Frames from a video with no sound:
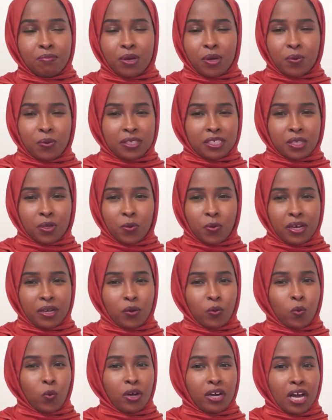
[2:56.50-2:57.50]
But it wasn't
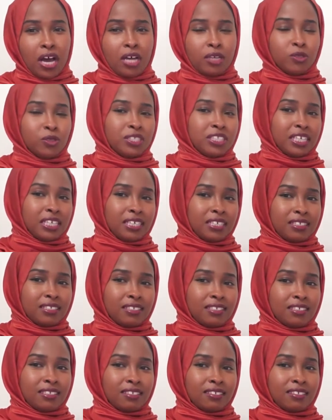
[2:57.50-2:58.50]
quite 100
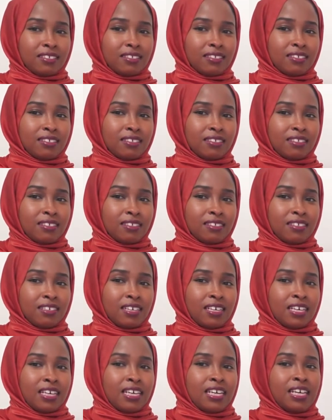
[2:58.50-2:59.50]
days.
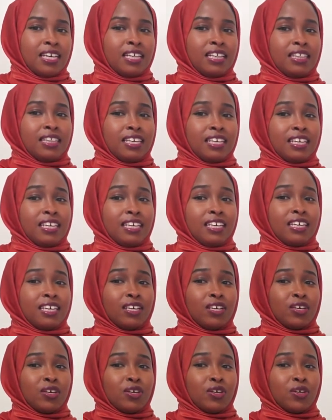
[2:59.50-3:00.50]

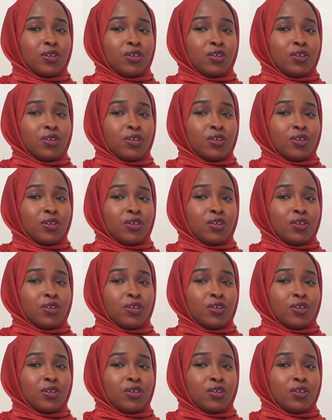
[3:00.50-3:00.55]
The